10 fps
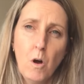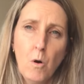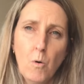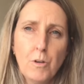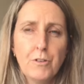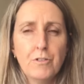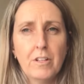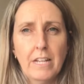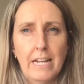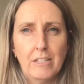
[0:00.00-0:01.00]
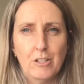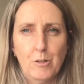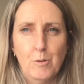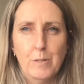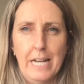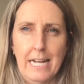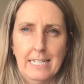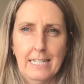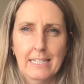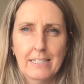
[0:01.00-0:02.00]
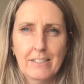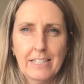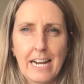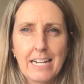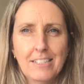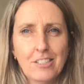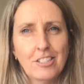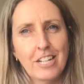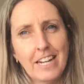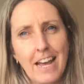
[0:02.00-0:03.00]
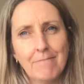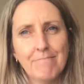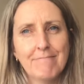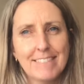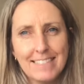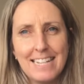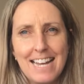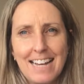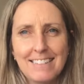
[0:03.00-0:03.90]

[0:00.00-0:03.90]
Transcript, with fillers: or use the text or data. Okay, so check it out. See ya.